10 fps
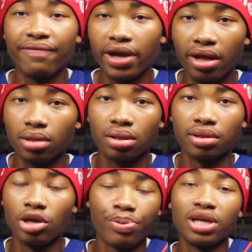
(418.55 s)

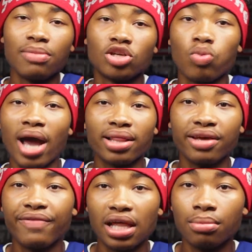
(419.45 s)

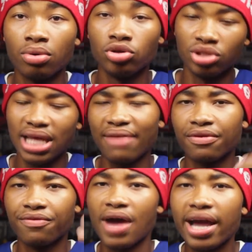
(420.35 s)
available. You just have
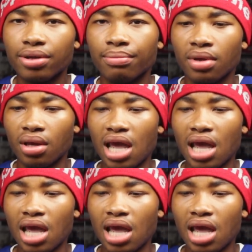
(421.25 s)
to find them.